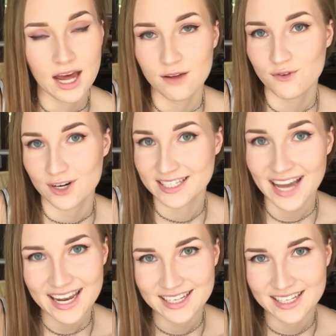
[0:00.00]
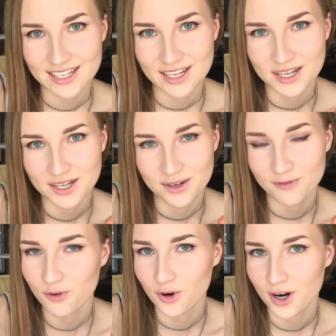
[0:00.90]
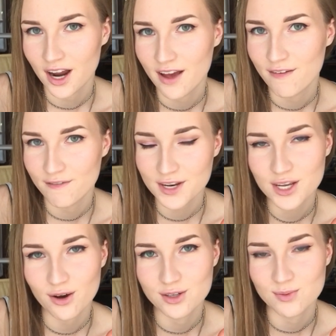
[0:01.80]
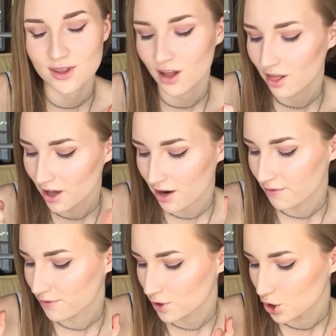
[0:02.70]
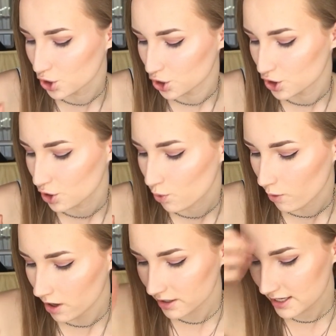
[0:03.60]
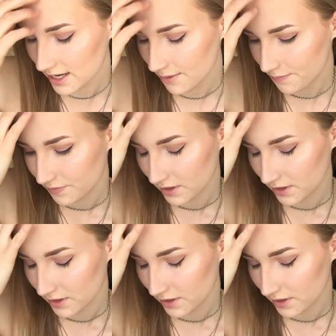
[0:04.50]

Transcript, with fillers: And if you're excited for videos with a lot of good quality.